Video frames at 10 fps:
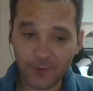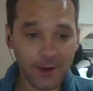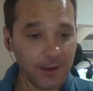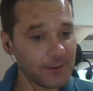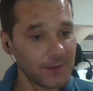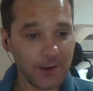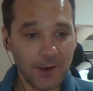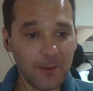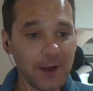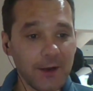teacher will
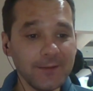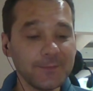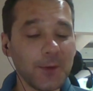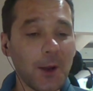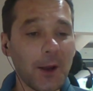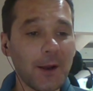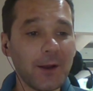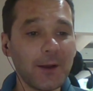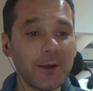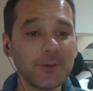also correct your
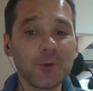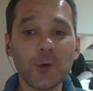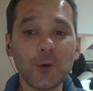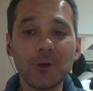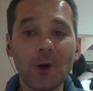pronunciation,